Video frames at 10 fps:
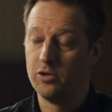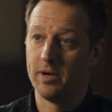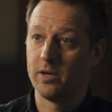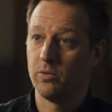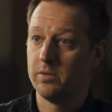who
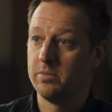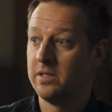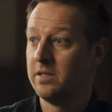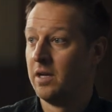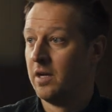might want to
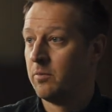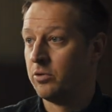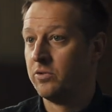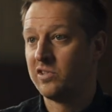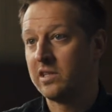be
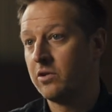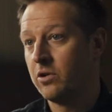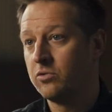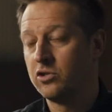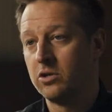producing their
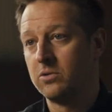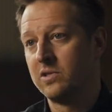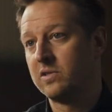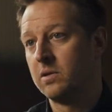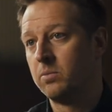own shows
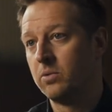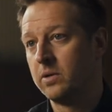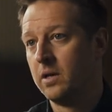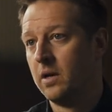at some point.